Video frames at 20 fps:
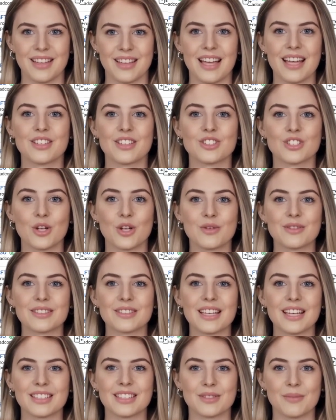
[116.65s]
It shows
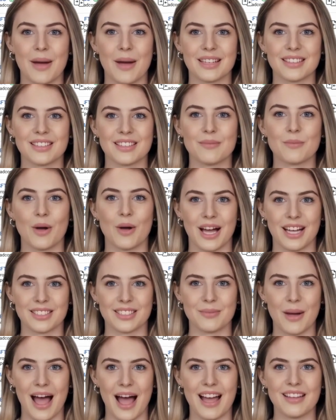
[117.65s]
the expected
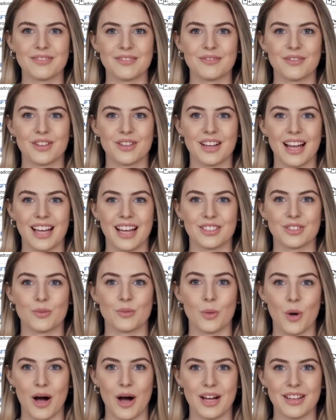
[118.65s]
price path for the next
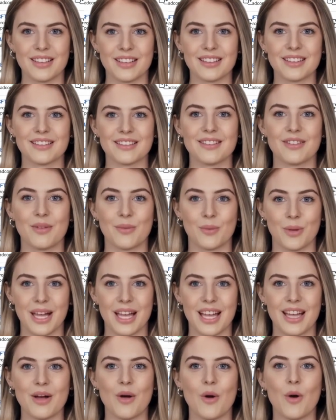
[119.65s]
1,
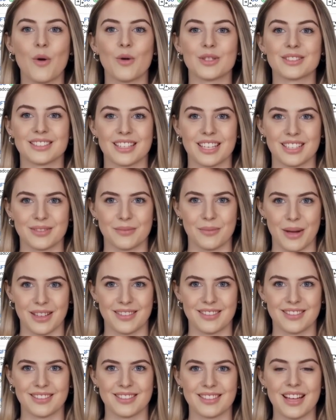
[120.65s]
3, or 6
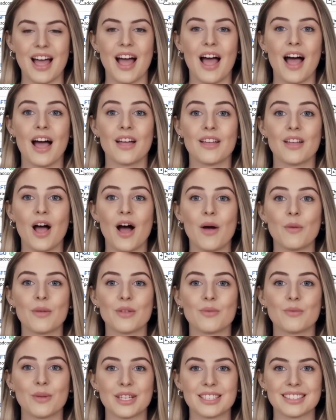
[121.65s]
months, along
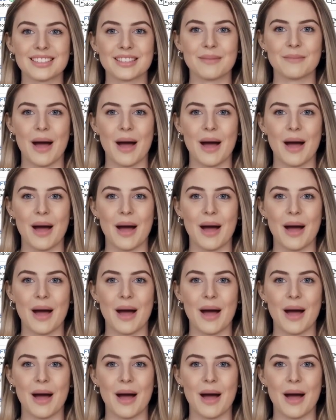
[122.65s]
with recent